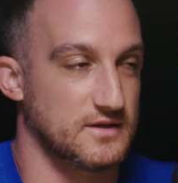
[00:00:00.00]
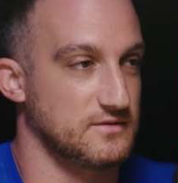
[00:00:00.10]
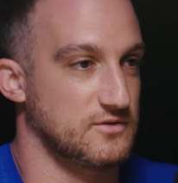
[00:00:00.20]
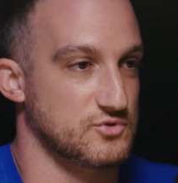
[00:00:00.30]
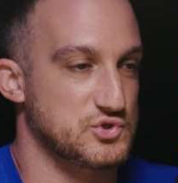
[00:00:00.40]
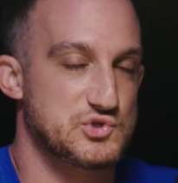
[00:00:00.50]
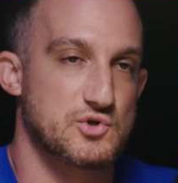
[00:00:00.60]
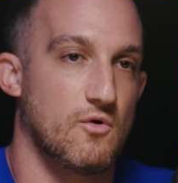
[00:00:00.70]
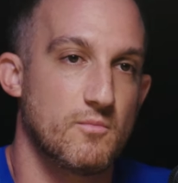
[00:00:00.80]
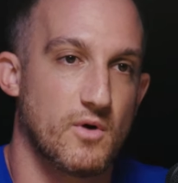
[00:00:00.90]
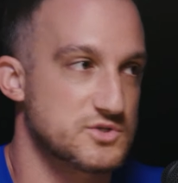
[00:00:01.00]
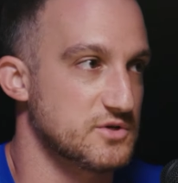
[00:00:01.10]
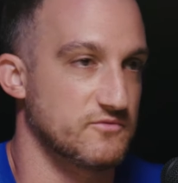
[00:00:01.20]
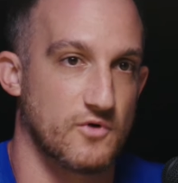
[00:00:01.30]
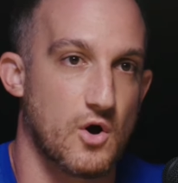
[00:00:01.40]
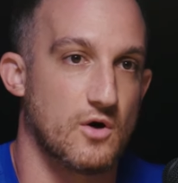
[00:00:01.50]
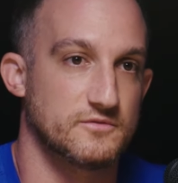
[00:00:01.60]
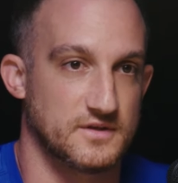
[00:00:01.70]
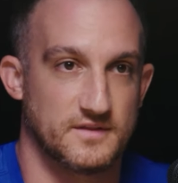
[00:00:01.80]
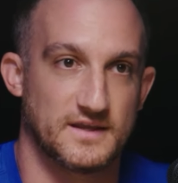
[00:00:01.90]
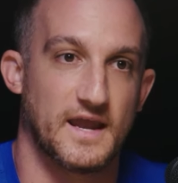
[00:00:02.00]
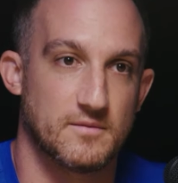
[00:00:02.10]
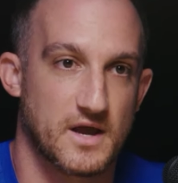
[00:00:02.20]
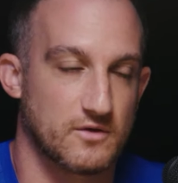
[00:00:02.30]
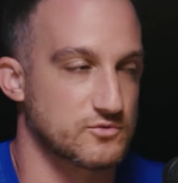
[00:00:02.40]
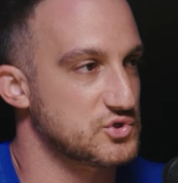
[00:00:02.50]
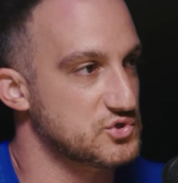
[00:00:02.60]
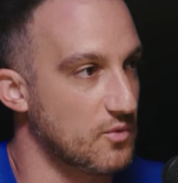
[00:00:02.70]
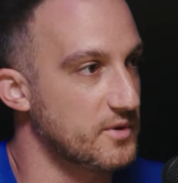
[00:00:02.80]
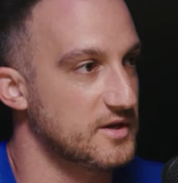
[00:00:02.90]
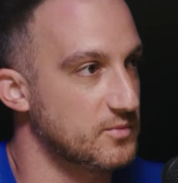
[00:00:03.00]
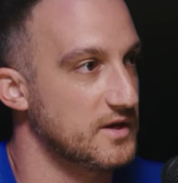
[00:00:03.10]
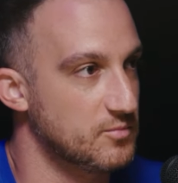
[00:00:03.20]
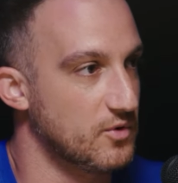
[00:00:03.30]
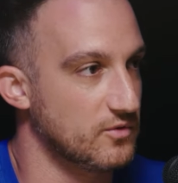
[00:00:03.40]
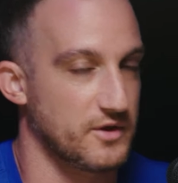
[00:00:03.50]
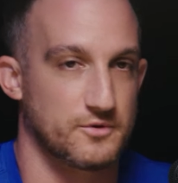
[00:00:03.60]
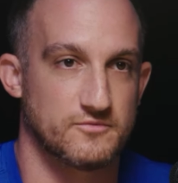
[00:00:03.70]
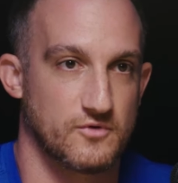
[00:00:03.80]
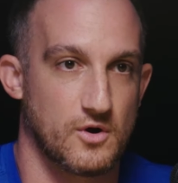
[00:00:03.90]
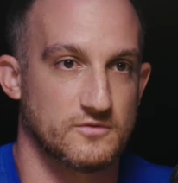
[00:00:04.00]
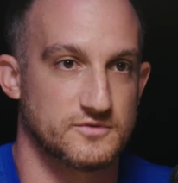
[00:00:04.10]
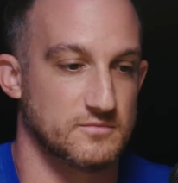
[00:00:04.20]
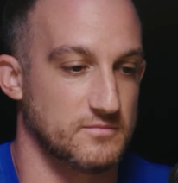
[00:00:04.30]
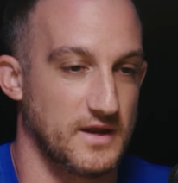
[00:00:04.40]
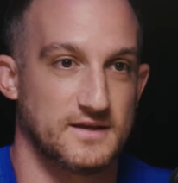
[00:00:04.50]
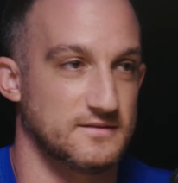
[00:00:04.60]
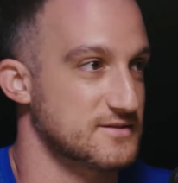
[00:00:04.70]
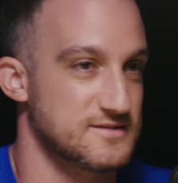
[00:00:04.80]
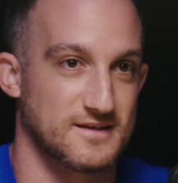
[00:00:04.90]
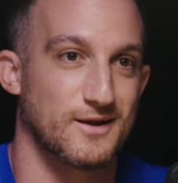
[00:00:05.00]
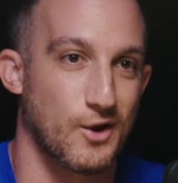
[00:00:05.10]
Uh, there's so much involved in the game now, and there's so many people that are involved in making this thing